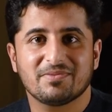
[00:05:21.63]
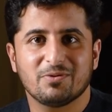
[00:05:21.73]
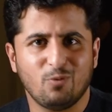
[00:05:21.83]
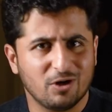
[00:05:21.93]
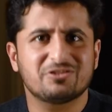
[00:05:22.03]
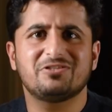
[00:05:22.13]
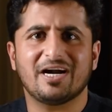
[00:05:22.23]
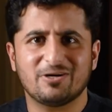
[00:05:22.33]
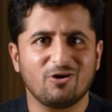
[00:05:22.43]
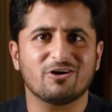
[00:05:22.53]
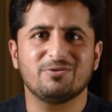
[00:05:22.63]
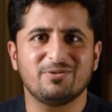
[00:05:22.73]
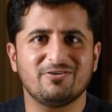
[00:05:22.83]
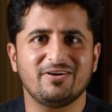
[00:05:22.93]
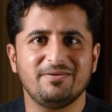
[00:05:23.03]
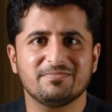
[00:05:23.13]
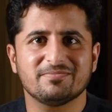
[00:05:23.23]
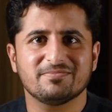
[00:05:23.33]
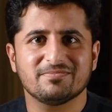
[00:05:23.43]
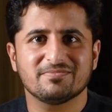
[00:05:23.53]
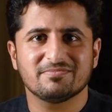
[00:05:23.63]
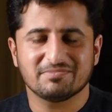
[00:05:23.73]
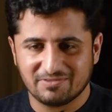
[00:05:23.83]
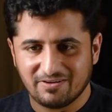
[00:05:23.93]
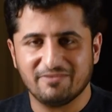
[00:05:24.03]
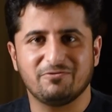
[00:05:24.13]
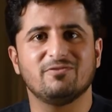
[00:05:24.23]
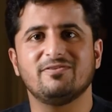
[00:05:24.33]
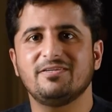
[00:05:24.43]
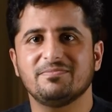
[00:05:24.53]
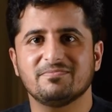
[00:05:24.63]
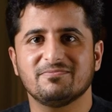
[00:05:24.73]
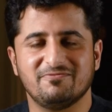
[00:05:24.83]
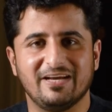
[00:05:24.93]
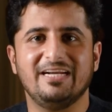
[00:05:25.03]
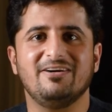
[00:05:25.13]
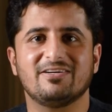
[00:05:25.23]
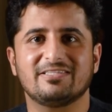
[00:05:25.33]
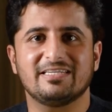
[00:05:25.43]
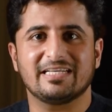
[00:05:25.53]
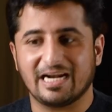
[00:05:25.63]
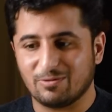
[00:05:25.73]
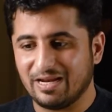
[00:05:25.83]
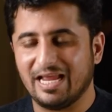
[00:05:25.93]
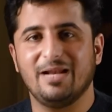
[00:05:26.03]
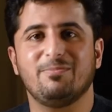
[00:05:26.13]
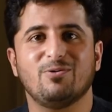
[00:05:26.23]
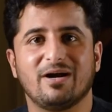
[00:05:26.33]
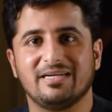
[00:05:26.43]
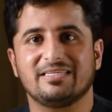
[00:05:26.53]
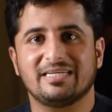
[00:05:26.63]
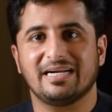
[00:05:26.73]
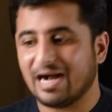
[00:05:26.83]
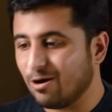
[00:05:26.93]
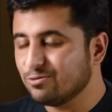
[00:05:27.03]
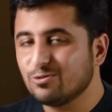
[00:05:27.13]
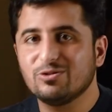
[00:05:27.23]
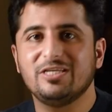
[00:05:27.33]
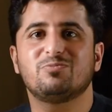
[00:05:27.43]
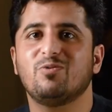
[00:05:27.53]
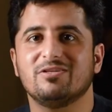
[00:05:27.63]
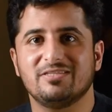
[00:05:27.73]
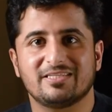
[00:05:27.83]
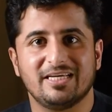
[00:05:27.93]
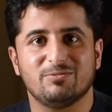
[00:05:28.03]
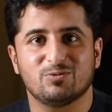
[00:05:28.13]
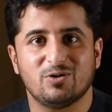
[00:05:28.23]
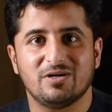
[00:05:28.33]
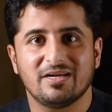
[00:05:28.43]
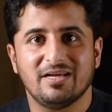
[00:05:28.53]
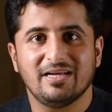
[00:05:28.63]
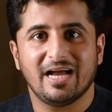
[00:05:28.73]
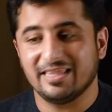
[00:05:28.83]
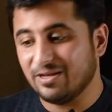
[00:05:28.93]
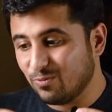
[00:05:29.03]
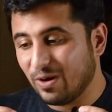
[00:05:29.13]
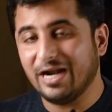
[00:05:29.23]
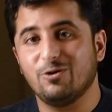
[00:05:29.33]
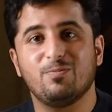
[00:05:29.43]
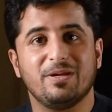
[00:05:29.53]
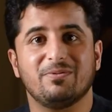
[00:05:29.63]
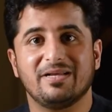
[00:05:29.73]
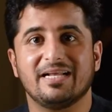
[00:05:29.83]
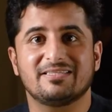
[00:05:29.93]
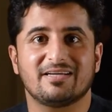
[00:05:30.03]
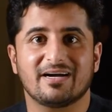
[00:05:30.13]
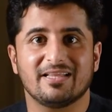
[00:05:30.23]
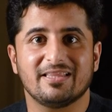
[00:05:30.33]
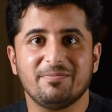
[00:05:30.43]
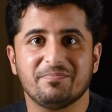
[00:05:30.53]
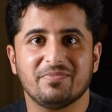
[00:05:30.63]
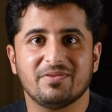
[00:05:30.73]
Watch that documentary if you haven't. Very interesting, and that will help you understand how do these Ponzi schemes work and then why do people get stuck in them.